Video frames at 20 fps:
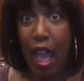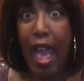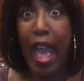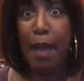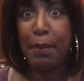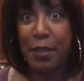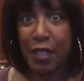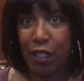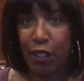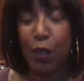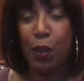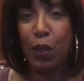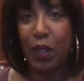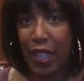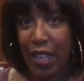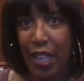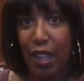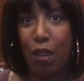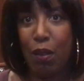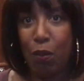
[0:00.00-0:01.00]

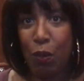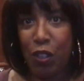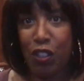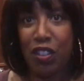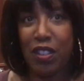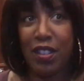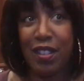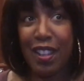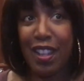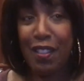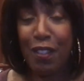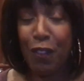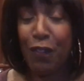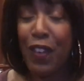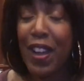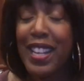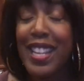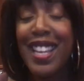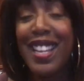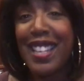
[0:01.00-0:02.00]
Absolutely. Which is
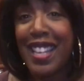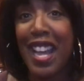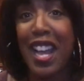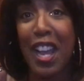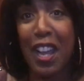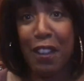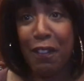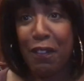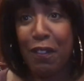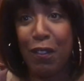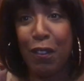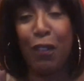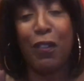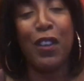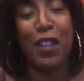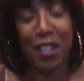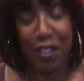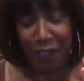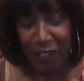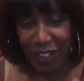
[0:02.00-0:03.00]
funny enough. Well,
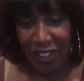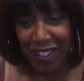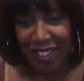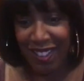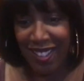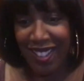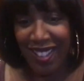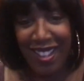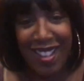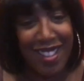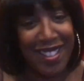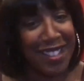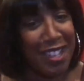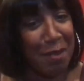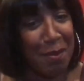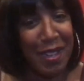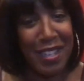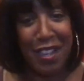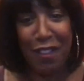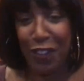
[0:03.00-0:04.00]
first of all, it's
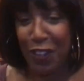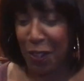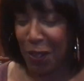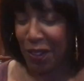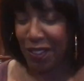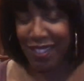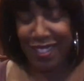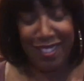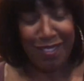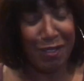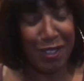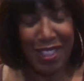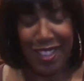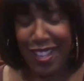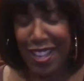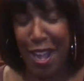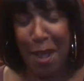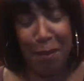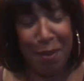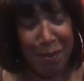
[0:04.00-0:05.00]
going to be difficult with the
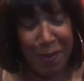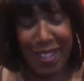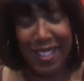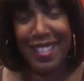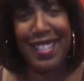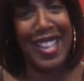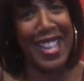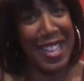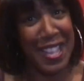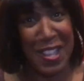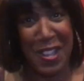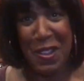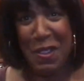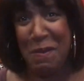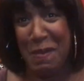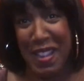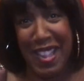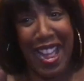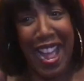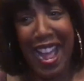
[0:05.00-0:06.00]
compliments. Thank you,
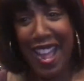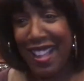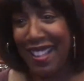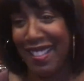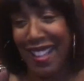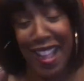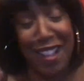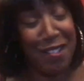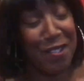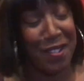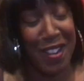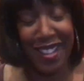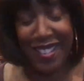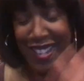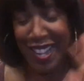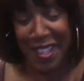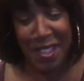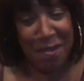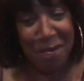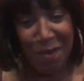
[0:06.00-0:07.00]
but I, I do not
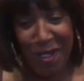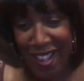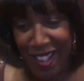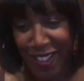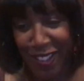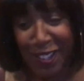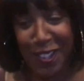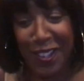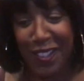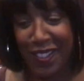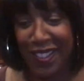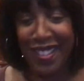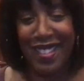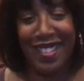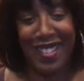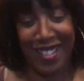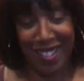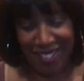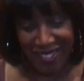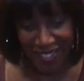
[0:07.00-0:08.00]
take them well. So this
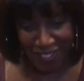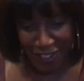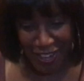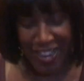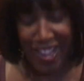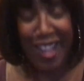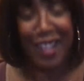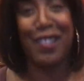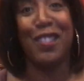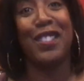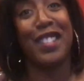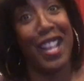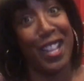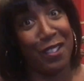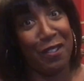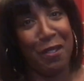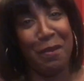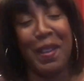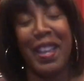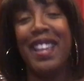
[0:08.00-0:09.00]
is a great exercise
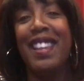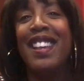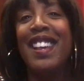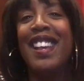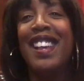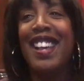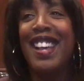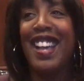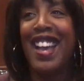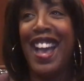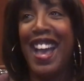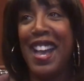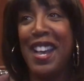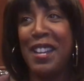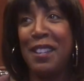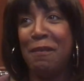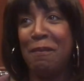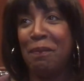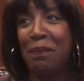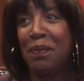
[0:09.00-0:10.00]
for me.
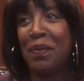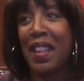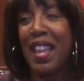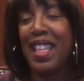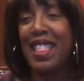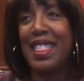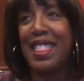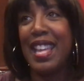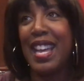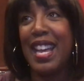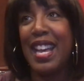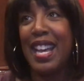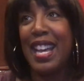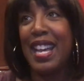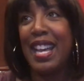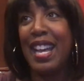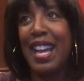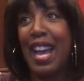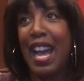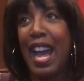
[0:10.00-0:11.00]
Um, the
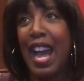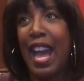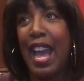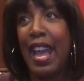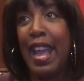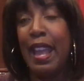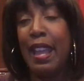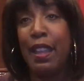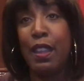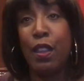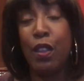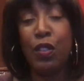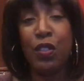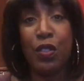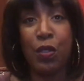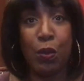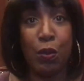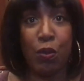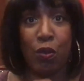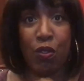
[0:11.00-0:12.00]
I used
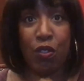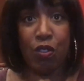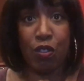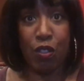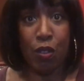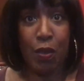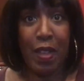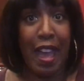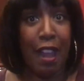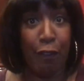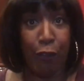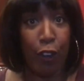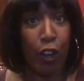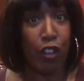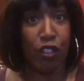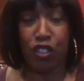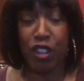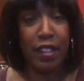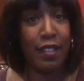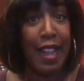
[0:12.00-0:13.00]
to do that
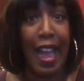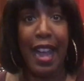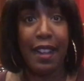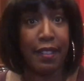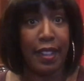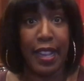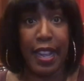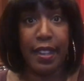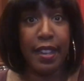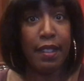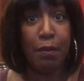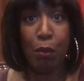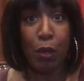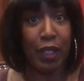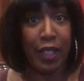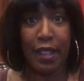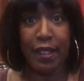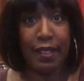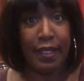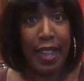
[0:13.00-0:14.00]
first, just acting. I didn't
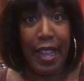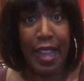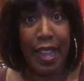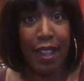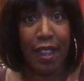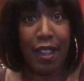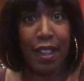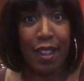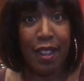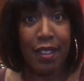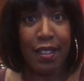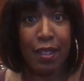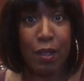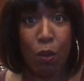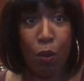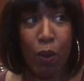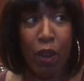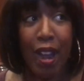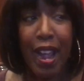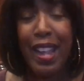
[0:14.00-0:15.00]
really sing because
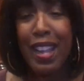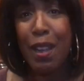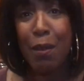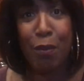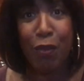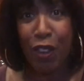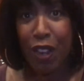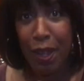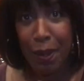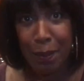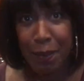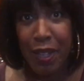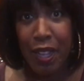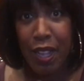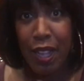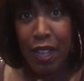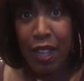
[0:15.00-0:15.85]
where I come from,